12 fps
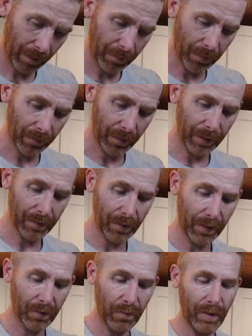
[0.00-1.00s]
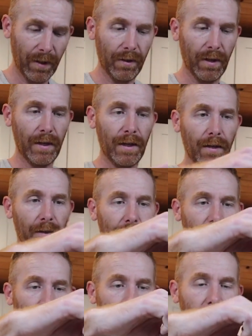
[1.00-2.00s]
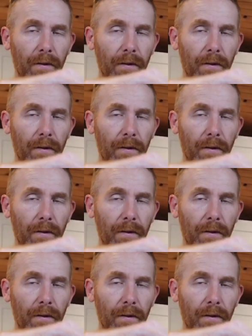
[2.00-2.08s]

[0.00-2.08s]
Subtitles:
I don't think 6 would be a good idea. So.